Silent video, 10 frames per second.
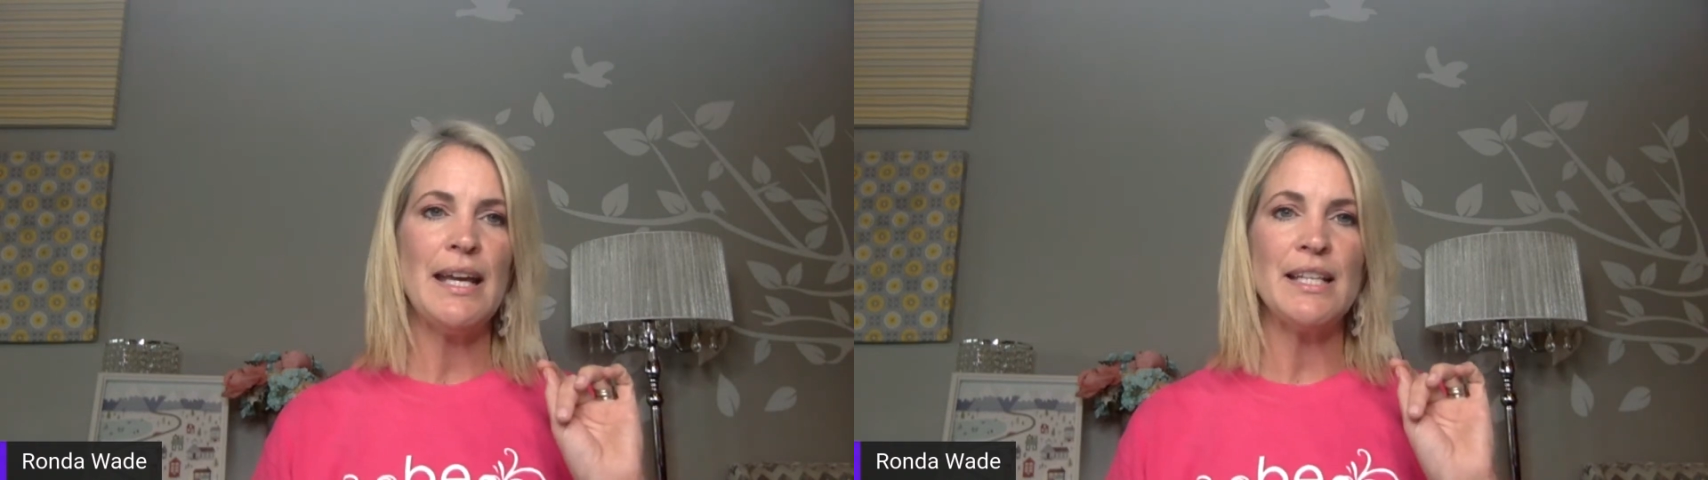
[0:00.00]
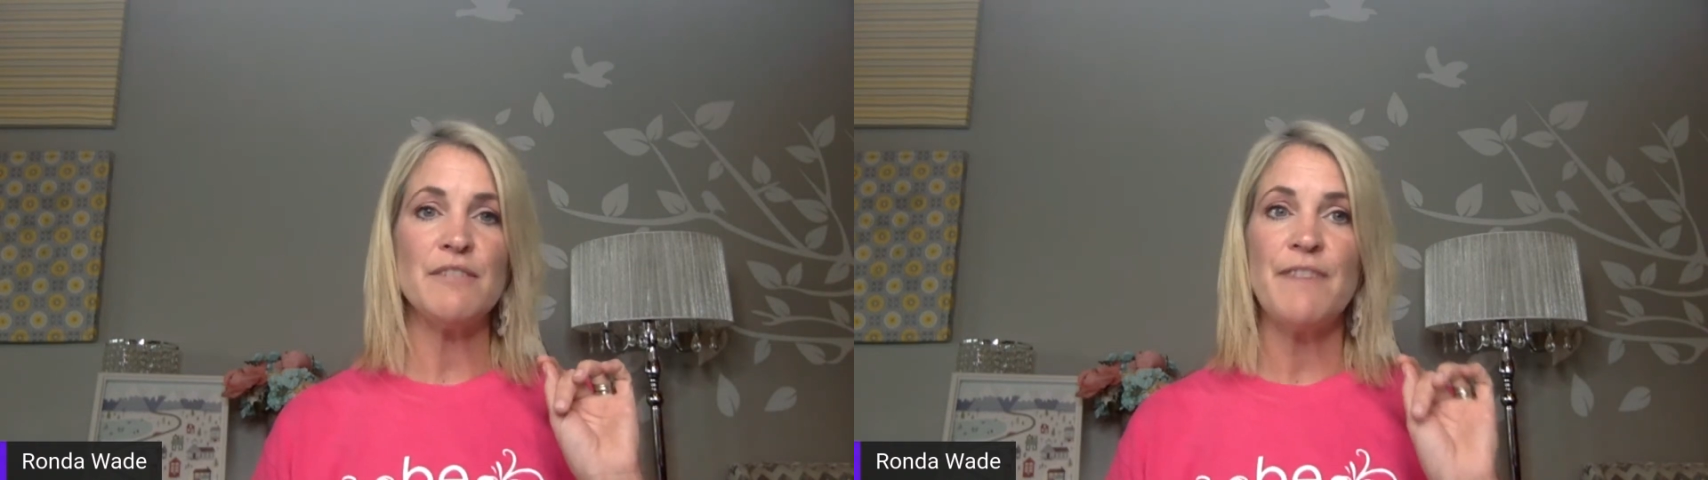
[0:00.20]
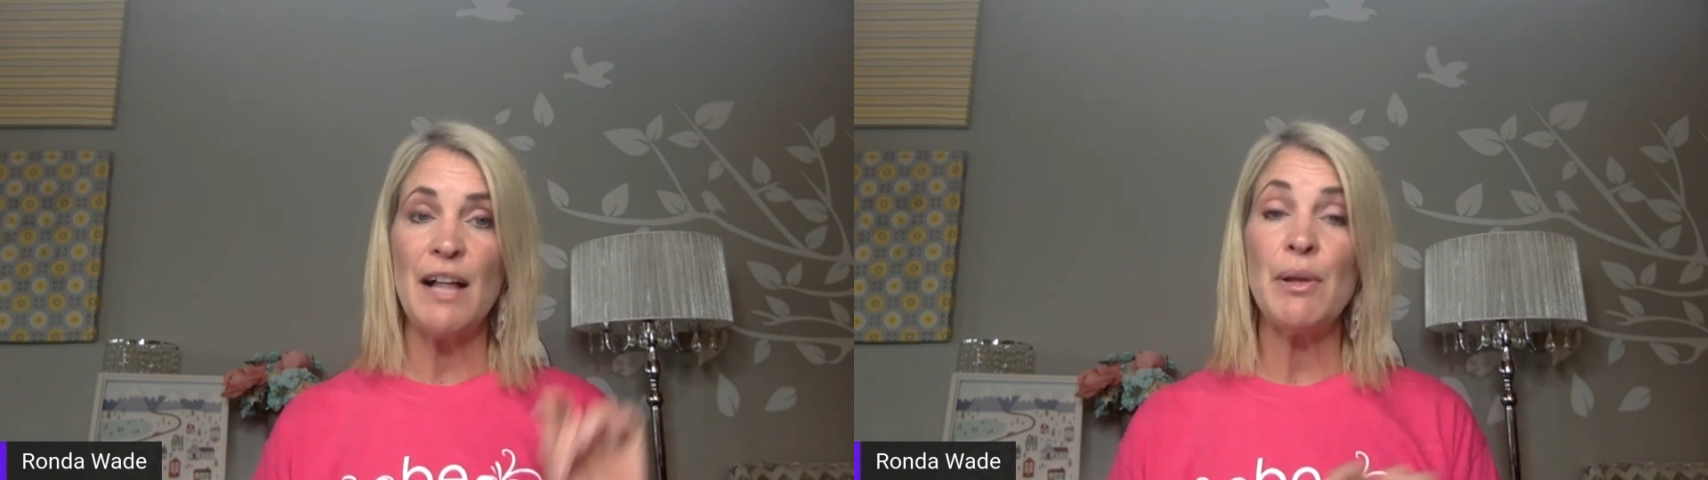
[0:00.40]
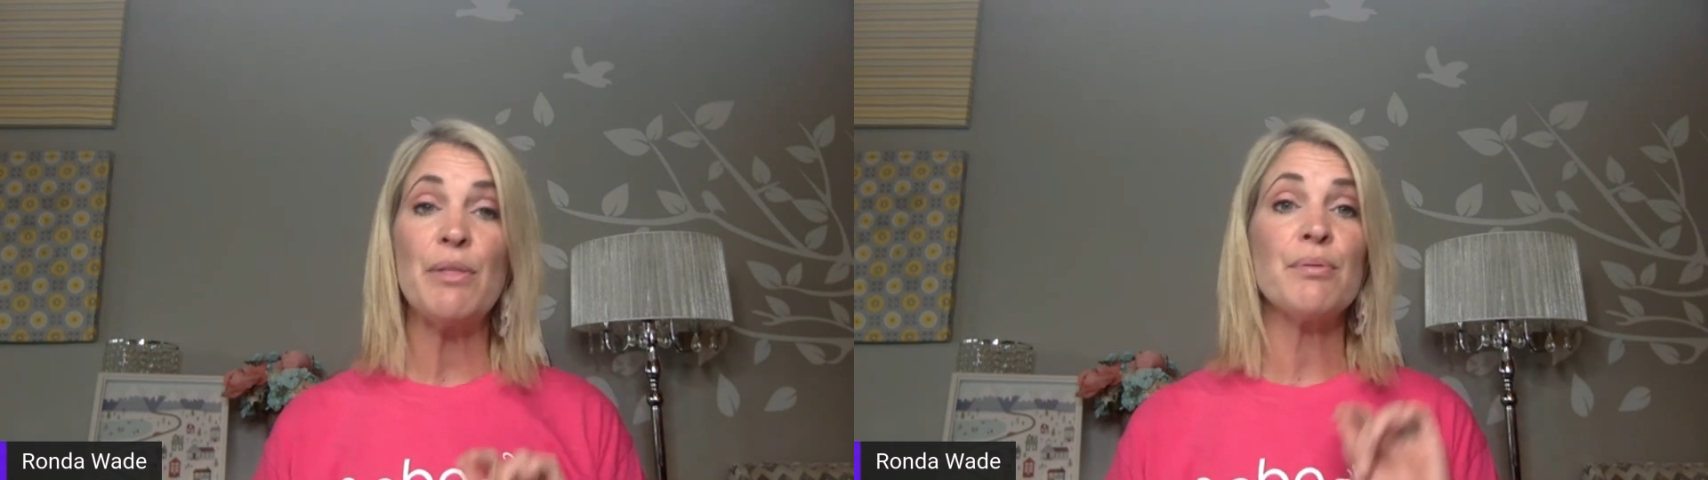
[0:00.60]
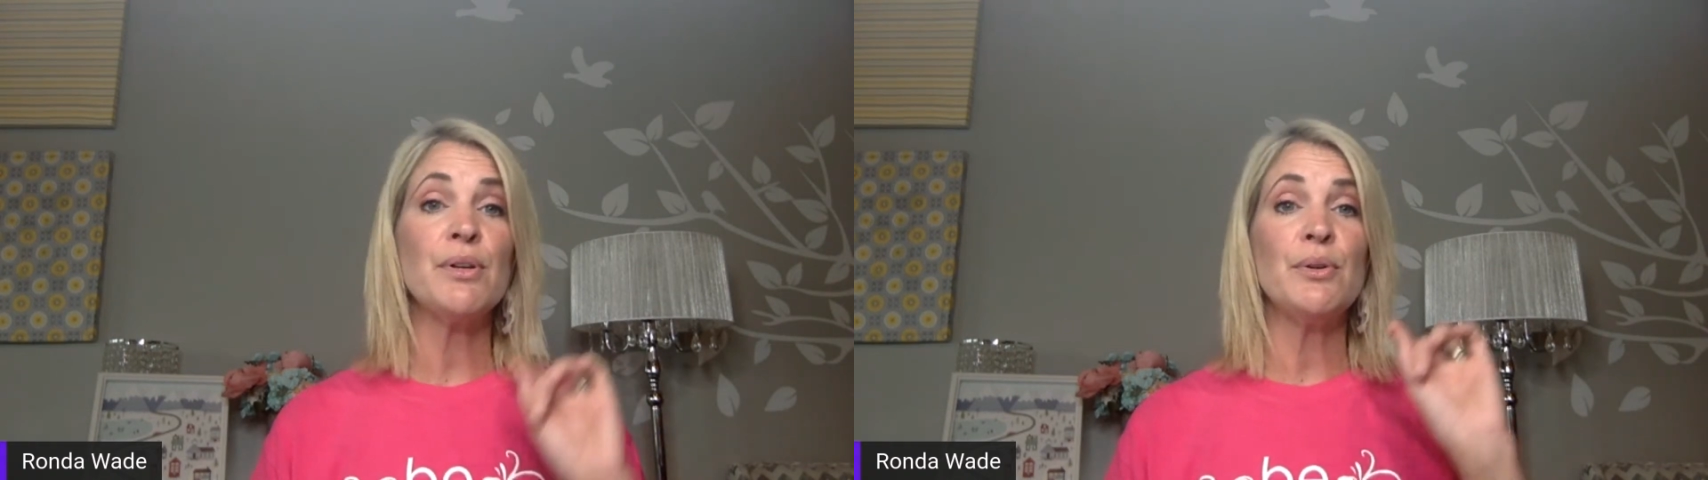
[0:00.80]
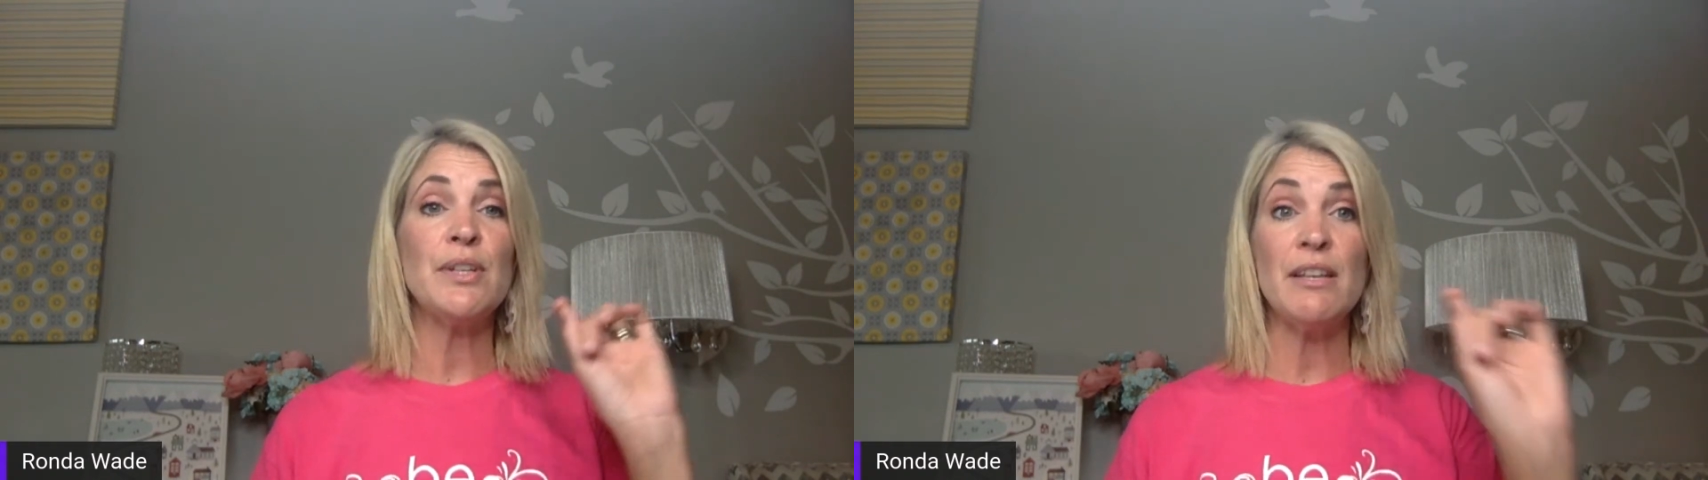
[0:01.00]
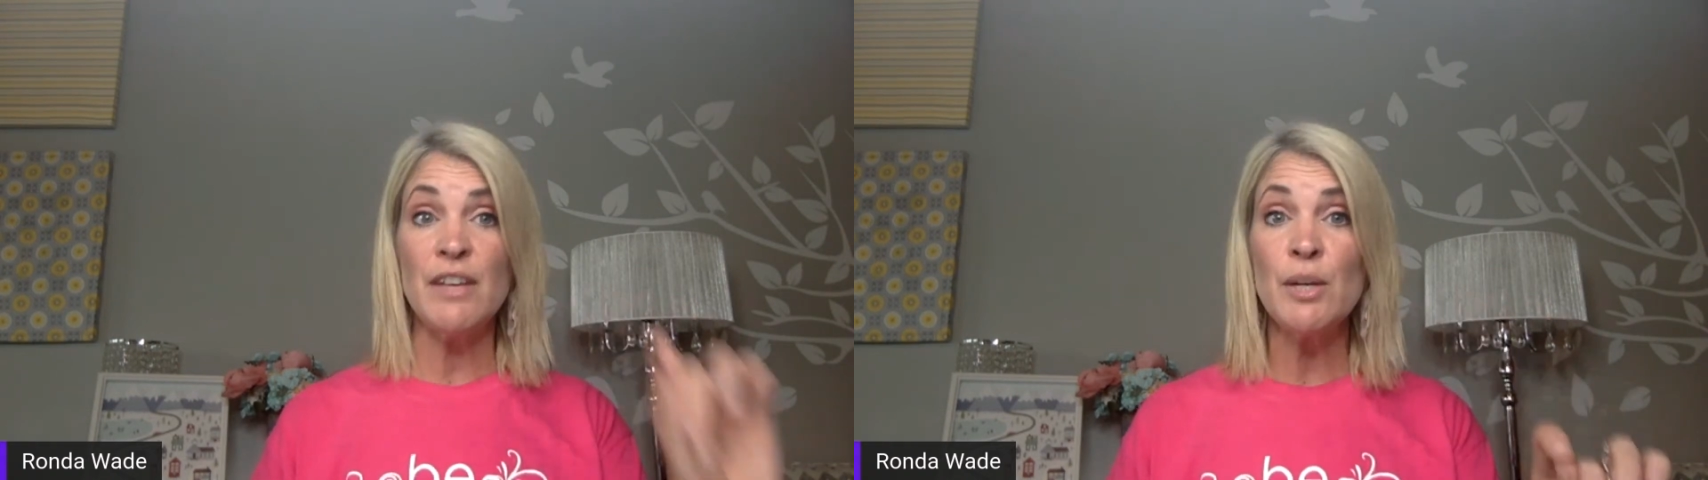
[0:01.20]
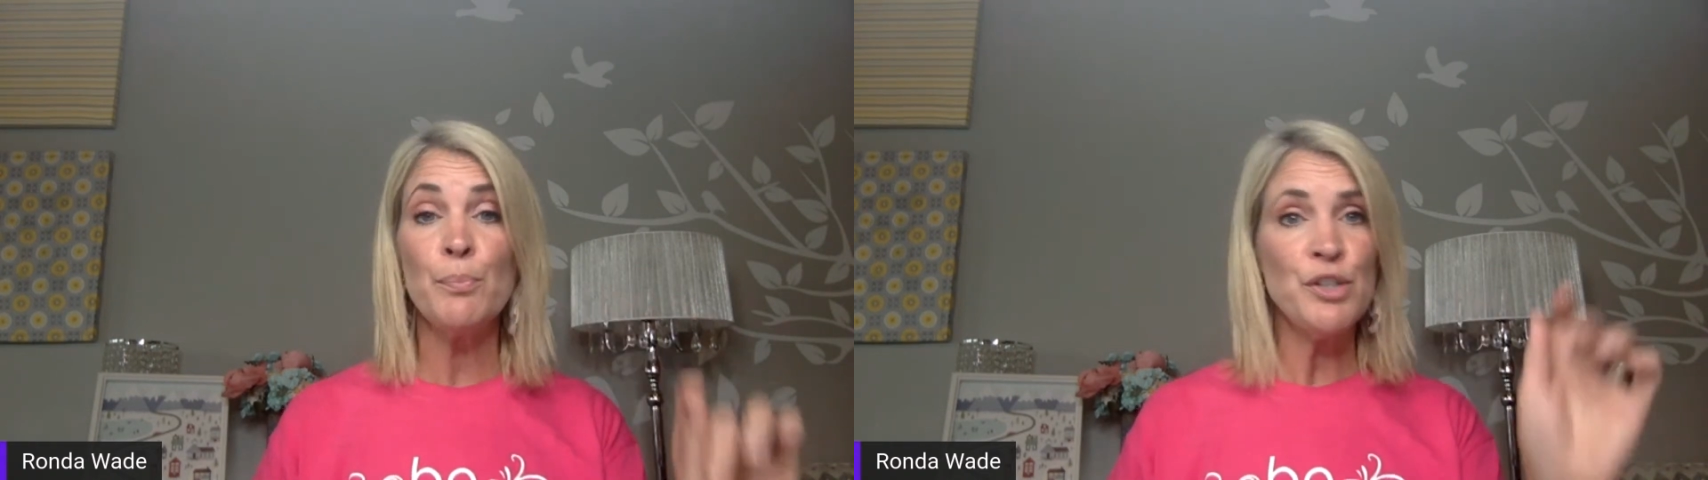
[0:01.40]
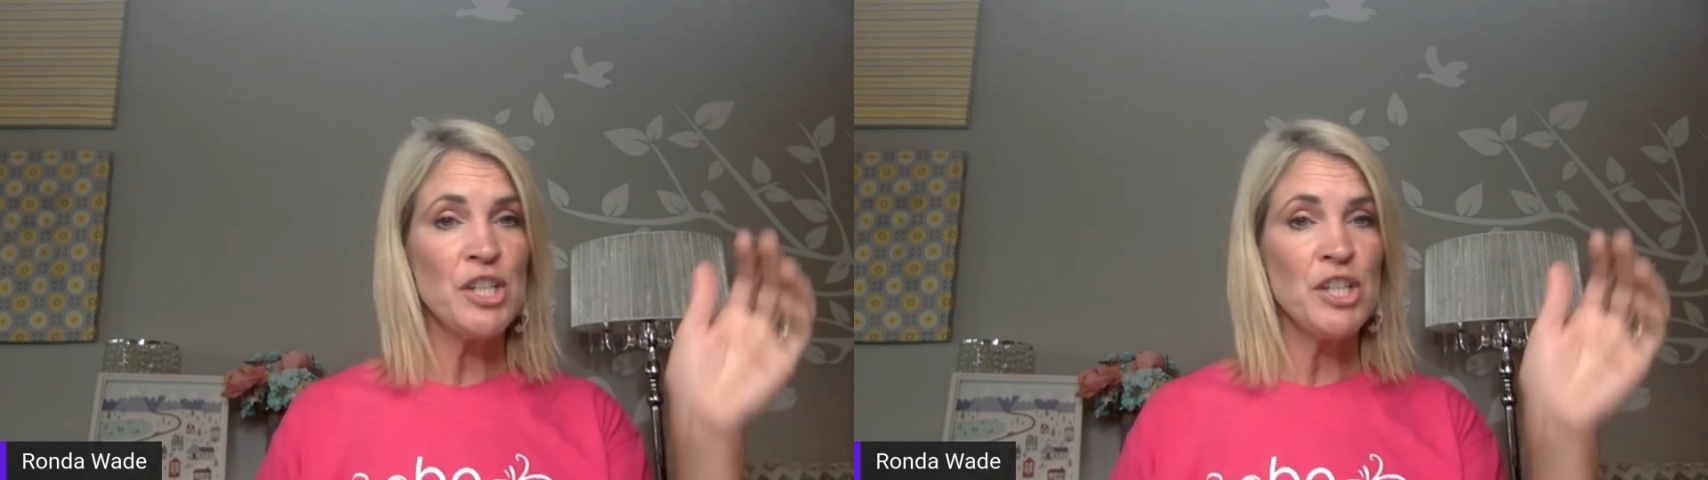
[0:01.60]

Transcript: it's following through, giving,